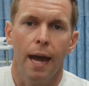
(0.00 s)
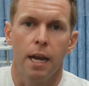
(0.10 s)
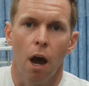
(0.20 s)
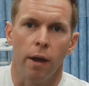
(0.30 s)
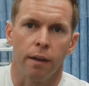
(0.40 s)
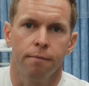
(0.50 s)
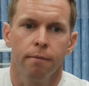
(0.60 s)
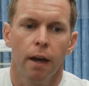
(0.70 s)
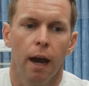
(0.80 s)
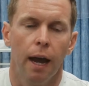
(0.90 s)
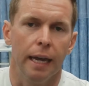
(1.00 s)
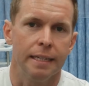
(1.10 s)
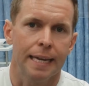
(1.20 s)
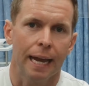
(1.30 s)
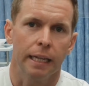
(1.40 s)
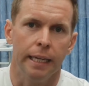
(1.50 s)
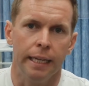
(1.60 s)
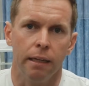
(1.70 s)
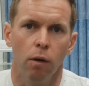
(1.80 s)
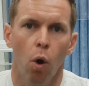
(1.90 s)
knowing
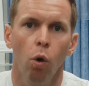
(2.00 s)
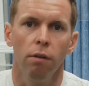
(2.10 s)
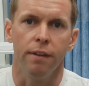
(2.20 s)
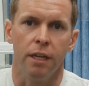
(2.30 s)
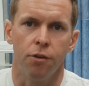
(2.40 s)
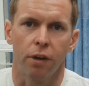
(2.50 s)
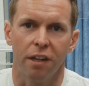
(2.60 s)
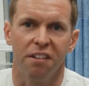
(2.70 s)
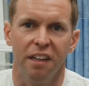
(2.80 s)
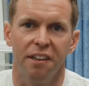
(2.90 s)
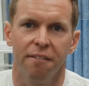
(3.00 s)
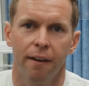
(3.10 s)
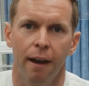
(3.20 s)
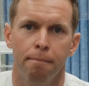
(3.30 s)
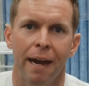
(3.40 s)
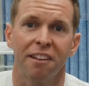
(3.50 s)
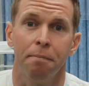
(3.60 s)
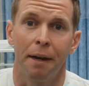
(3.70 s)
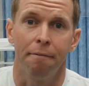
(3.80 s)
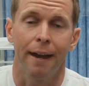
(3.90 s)
exactly all of the intricacies of a mass
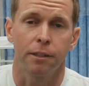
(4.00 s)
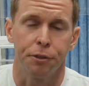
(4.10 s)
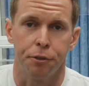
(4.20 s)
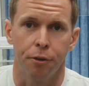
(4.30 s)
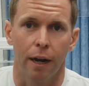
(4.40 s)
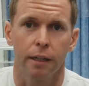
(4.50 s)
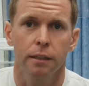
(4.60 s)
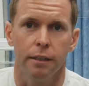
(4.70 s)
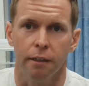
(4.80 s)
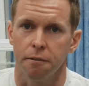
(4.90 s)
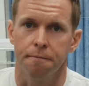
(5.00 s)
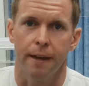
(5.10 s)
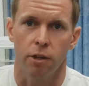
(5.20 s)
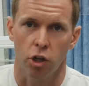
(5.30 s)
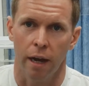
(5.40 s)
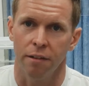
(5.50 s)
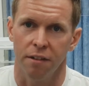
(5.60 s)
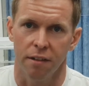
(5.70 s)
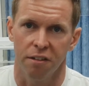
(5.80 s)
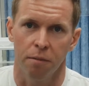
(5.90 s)
manufactured drug, there's a fair chance
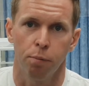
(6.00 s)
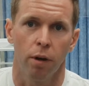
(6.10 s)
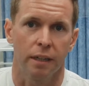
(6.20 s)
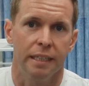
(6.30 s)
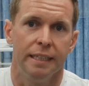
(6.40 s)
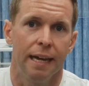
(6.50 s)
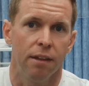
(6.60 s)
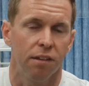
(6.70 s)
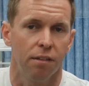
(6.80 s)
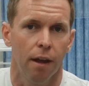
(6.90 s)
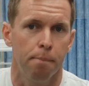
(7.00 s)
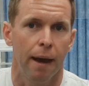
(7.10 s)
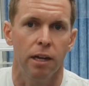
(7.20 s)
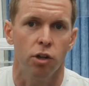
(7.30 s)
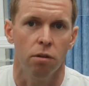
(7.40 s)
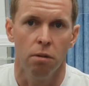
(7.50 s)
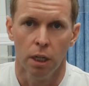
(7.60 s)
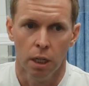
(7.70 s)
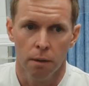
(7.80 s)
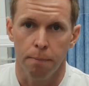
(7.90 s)
that there's a product in that a patient,
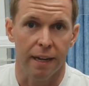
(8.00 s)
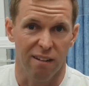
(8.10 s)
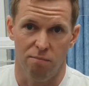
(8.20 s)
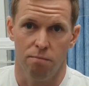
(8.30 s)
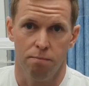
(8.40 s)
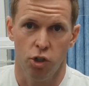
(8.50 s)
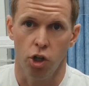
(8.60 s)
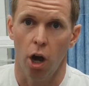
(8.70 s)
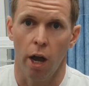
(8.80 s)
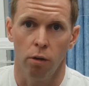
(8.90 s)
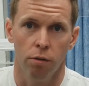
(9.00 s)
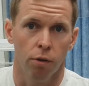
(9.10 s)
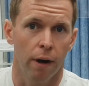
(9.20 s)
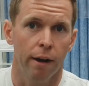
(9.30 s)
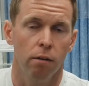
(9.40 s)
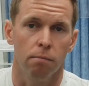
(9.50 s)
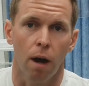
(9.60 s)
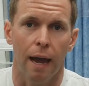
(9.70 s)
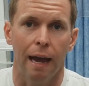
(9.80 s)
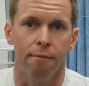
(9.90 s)
be it a child or adult,
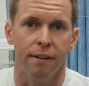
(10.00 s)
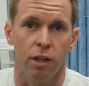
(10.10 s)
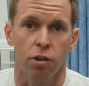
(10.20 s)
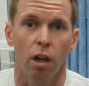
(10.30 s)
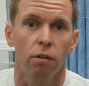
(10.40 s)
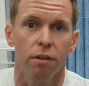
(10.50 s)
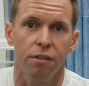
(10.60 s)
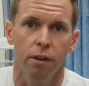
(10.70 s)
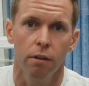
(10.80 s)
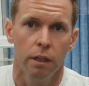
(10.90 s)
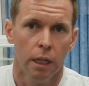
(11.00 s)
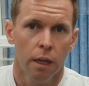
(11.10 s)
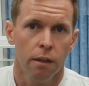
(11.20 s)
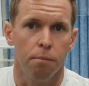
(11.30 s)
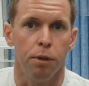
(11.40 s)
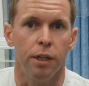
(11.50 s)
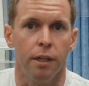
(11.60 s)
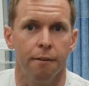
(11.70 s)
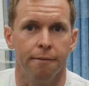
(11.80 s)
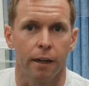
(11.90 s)
might have an intolerance to. The
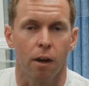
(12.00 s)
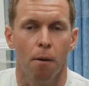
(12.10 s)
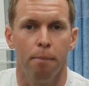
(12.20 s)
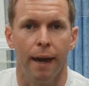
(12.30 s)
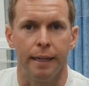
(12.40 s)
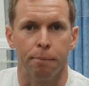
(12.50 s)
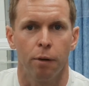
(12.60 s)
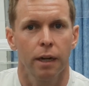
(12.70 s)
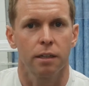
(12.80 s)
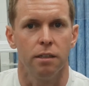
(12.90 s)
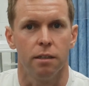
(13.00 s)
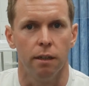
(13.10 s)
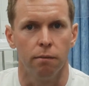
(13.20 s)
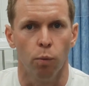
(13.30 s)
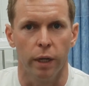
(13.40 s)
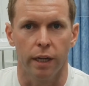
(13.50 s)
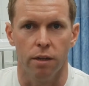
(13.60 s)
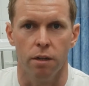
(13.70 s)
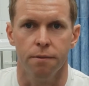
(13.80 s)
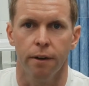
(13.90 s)
beauty of a compounding product is that we
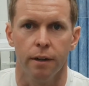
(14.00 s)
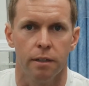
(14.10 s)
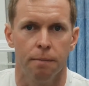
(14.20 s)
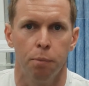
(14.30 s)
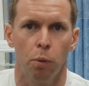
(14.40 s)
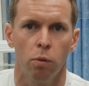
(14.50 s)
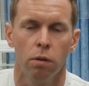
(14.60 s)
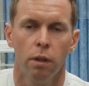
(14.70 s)
can use very simple